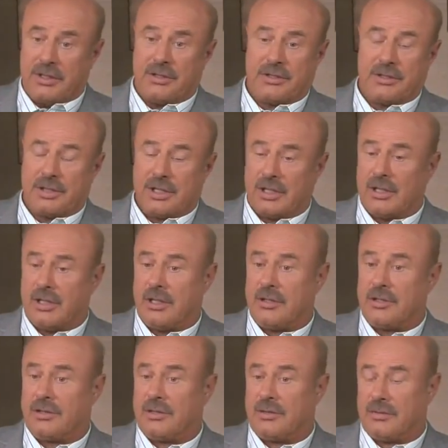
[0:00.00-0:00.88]
in your
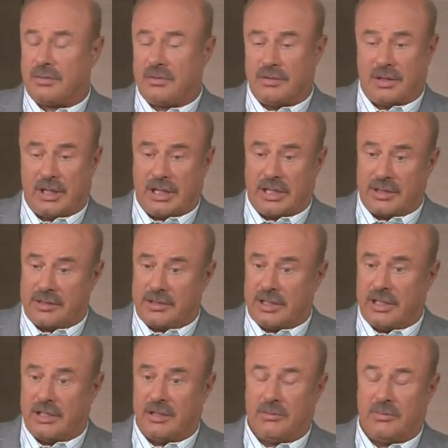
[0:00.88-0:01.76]
church. They could
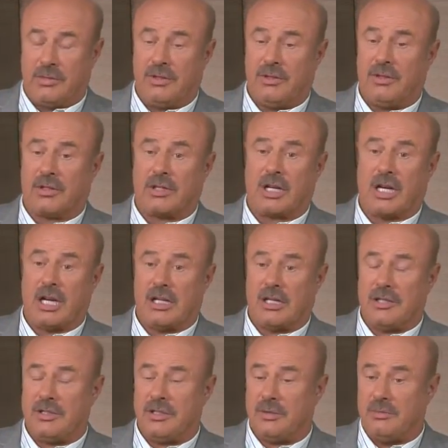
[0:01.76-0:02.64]
send them to your
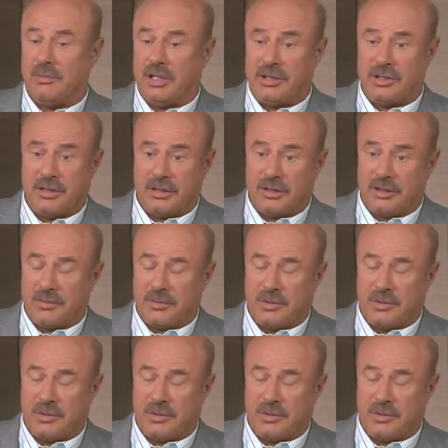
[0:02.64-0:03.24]
college admissions